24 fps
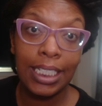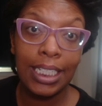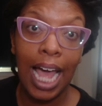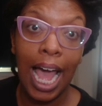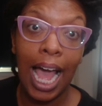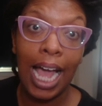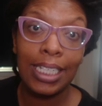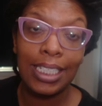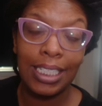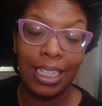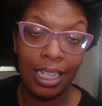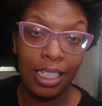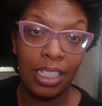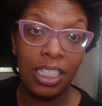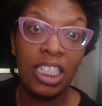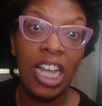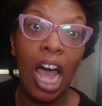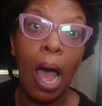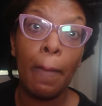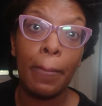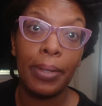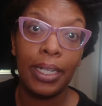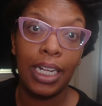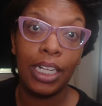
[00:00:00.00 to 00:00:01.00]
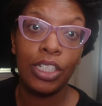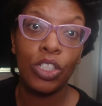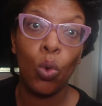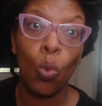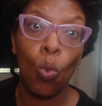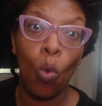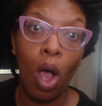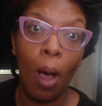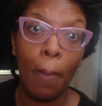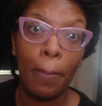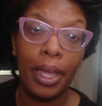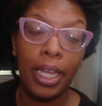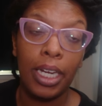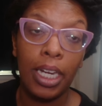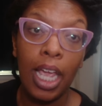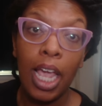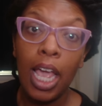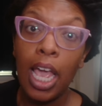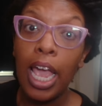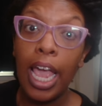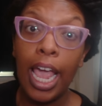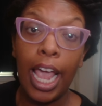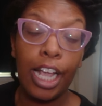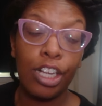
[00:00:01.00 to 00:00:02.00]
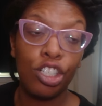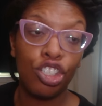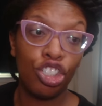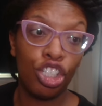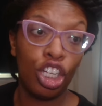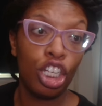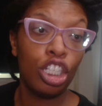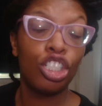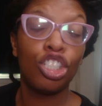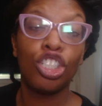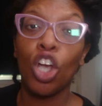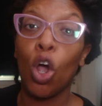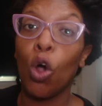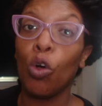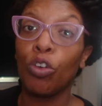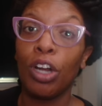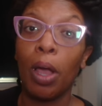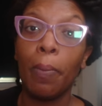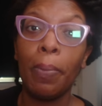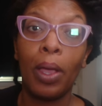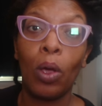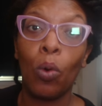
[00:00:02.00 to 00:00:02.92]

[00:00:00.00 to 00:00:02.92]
size dominant woman and she showed up